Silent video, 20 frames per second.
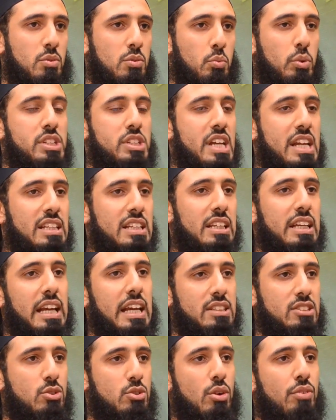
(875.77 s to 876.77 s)
which
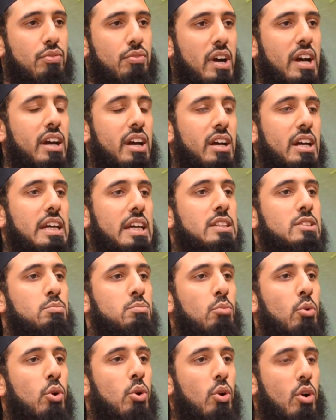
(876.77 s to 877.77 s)
indicates to a fire, is
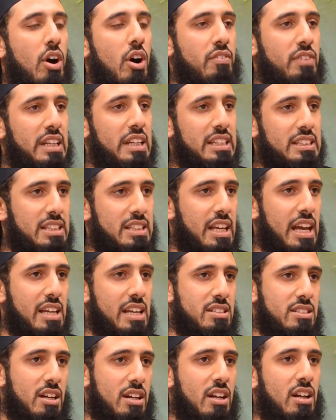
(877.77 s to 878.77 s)
more of an
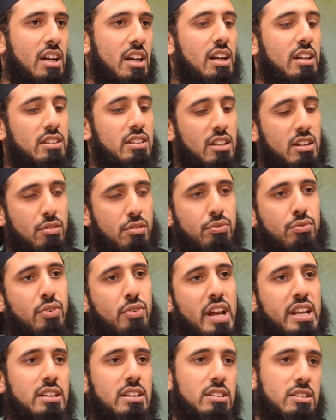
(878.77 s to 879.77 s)
indicator than a
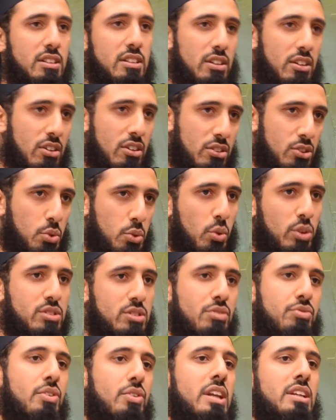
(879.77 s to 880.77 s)
friend towards
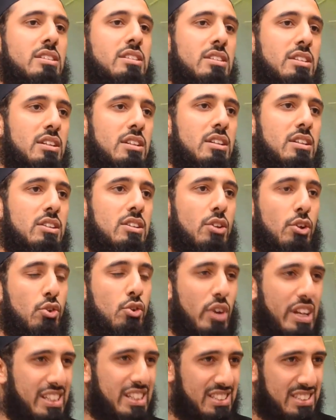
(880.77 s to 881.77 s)
a friend. The
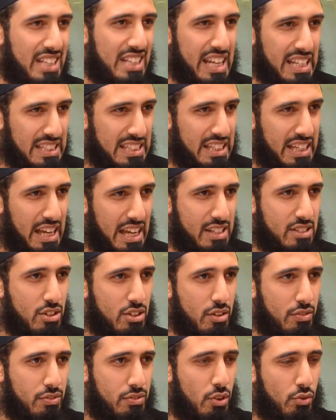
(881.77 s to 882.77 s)
greatest
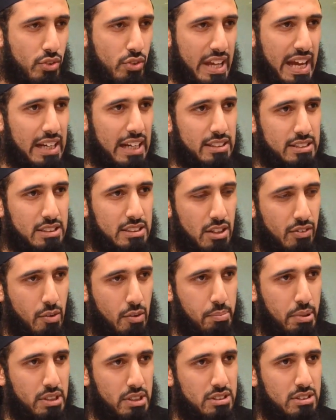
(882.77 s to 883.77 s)
indicator of the reality of
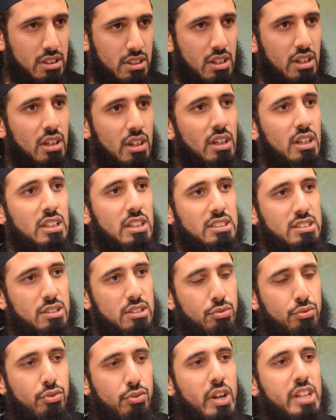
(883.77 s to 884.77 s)
a person is
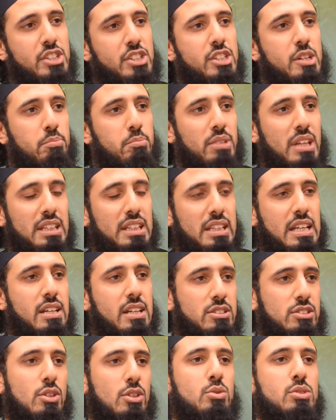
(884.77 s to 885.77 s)
the friendship that they
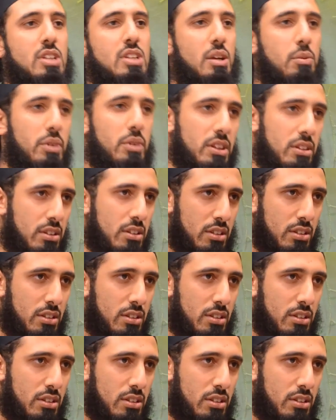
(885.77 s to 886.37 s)
associate with.